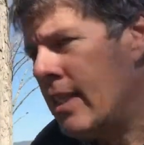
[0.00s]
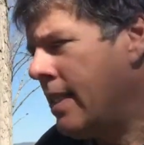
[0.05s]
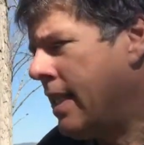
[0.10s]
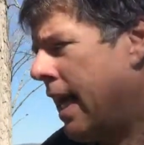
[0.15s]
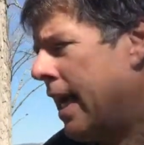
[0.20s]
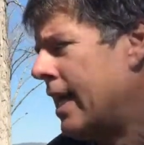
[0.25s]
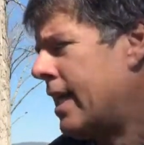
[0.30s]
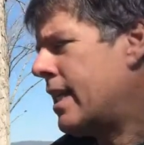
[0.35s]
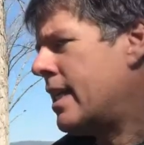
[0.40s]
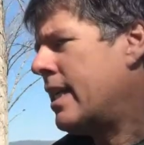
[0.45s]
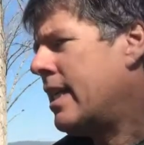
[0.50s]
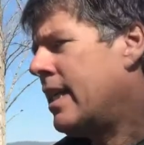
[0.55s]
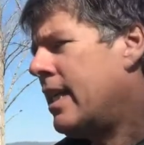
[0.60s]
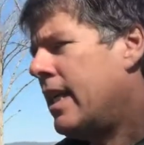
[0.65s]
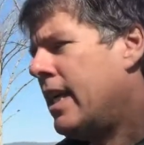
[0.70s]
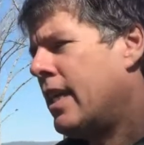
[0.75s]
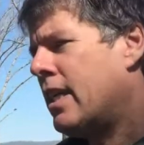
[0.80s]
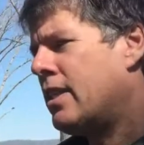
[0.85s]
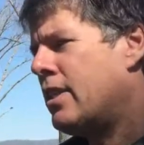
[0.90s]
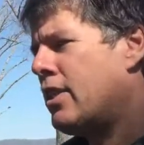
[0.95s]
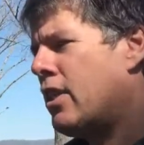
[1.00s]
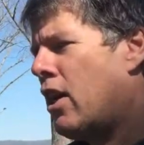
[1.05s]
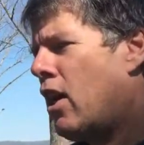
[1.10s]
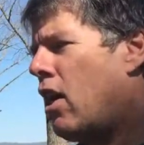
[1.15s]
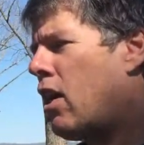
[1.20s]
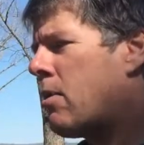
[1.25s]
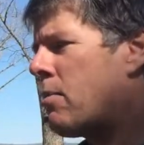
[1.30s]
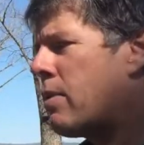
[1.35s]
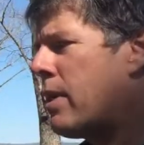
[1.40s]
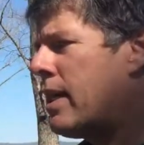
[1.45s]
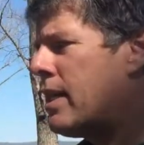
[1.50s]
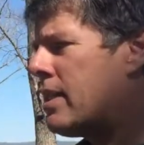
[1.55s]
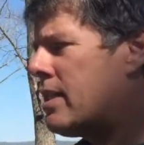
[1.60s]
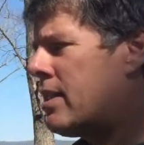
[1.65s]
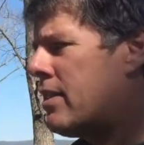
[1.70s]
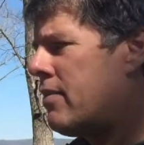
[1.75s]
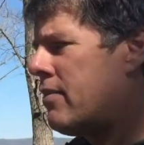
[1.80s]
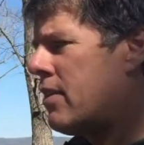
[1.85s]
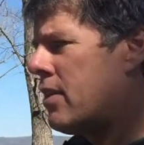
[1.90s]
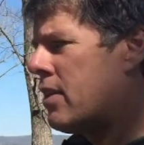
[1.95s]
Take in the
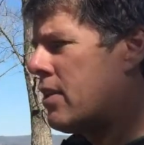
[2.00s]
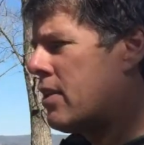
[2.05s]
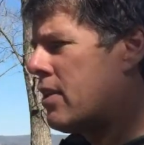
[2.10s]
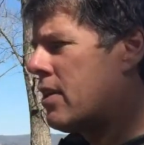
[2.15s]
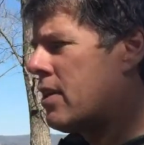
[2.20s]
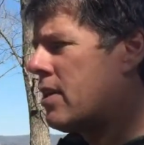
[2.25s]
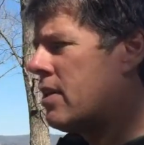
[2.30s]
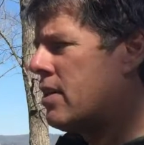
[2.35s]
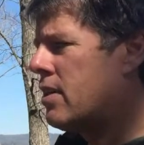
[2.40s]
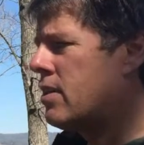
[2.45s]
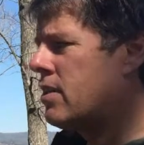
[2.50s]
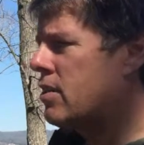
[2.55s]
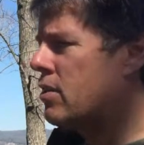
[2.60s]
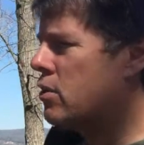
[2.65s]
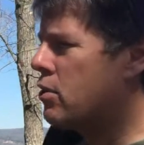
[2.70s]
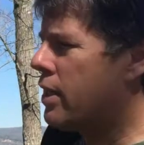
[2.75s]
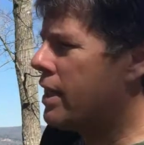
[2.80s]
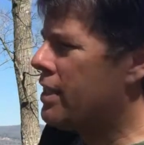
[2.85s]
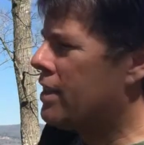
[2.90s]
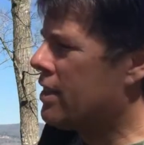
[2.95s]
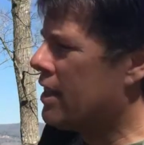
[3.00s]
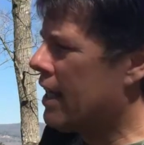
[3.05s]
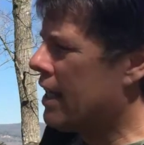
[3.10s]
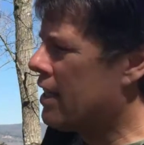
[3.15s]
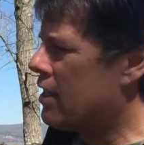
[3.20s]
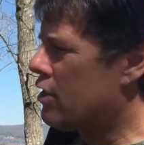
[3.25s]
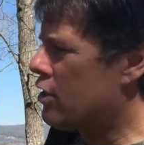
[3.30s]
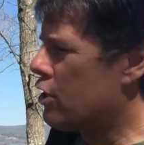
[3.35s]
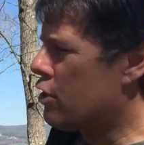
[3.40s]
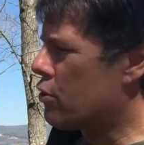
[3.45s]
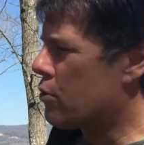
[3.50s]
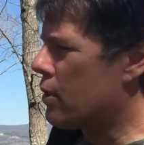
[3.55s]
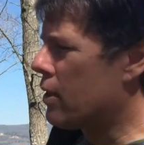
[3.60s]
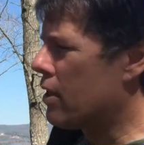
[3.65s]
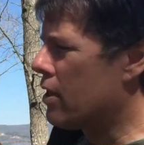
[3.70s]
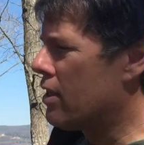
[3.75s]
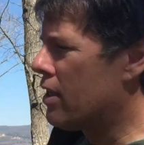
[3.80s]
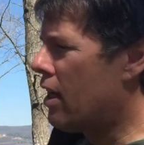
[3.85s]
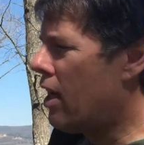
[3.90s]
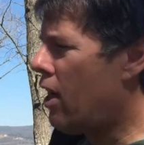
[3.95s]
armrest of your tree stand, just
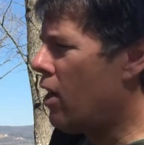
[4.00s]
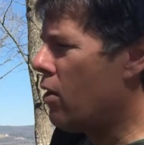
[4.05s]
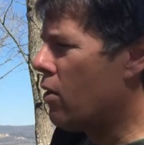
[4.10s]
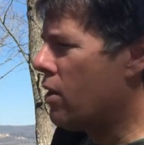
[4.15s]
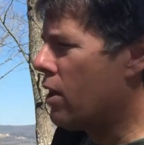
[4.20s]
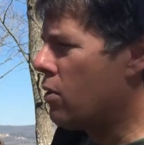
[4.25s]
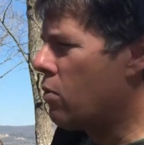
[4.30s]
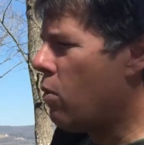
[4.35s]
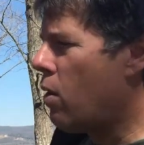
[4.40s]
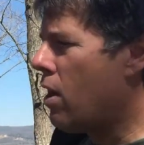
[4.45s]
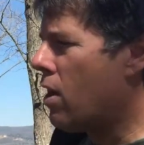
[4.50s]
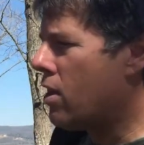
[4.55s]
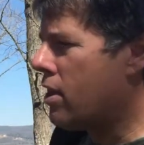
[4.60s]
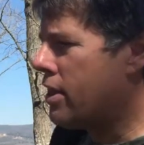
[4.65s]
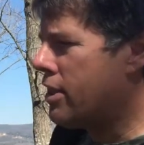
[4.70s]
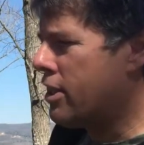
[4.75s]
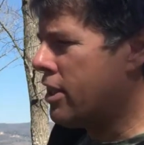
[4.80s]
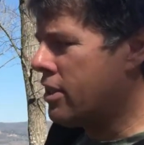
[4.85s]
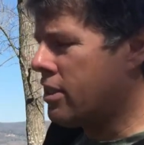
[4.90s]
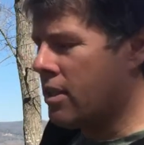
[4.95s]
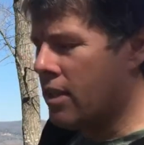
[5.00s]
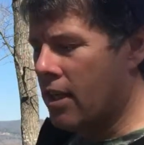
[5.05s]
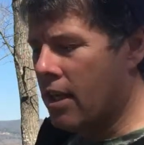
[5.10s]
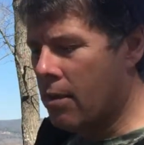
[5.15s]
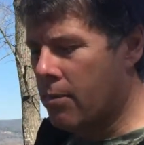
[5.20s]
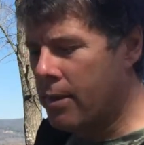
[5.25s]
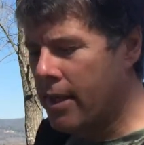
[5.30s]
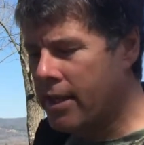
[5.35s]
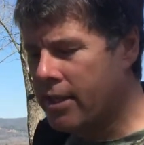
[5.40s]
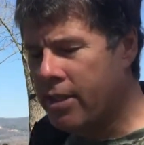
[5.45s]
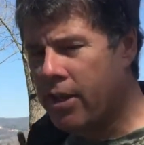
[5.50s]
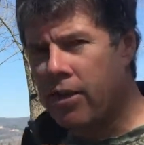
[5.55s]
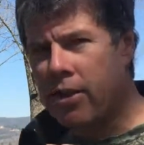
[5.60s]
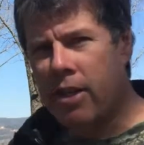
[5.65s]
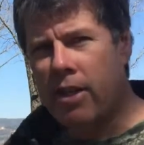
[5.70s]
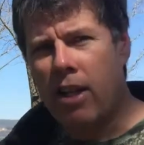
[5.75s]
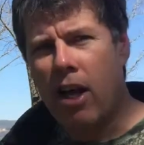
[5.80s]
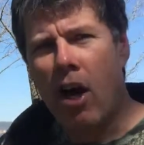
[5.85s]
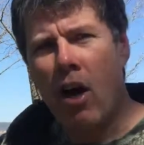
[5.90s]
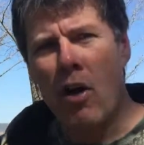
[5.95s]
drill a hole and waller it just a little bit so
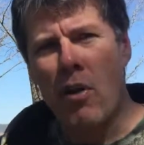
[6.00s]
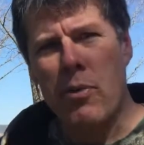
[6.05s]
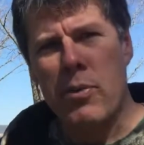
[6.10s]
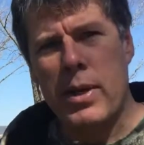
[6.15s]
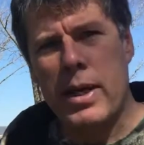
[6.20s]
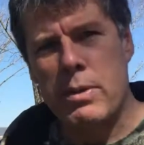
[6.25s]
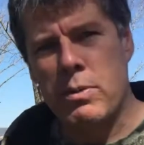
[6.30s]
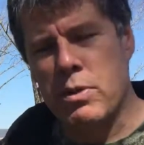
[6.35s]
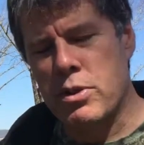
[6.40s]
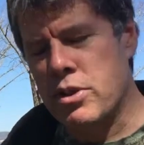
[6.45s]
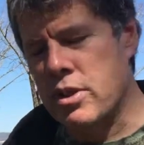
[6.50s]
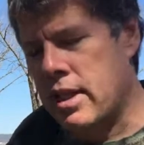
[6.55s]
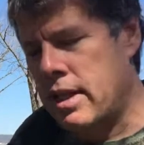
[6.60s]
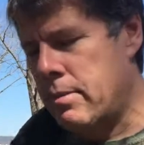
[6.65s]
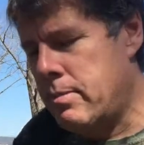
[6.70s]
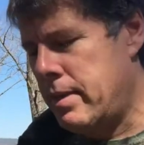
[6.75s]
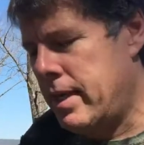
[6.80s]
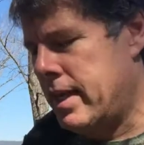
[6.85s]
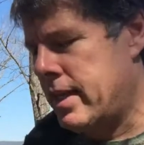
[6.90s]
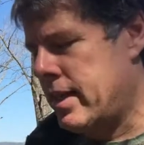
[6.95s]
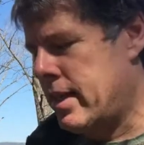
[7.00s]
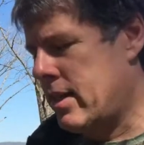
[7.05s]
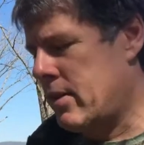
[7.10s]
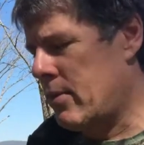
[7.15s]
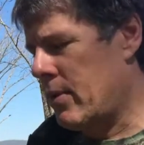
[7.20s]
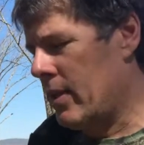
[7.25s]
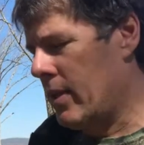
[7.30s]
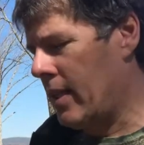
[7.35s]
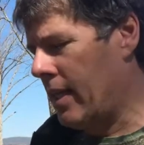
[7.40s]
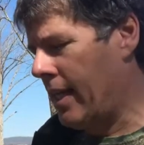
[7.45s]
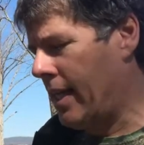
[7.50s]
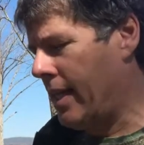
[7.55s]
that the all thread will slip in there real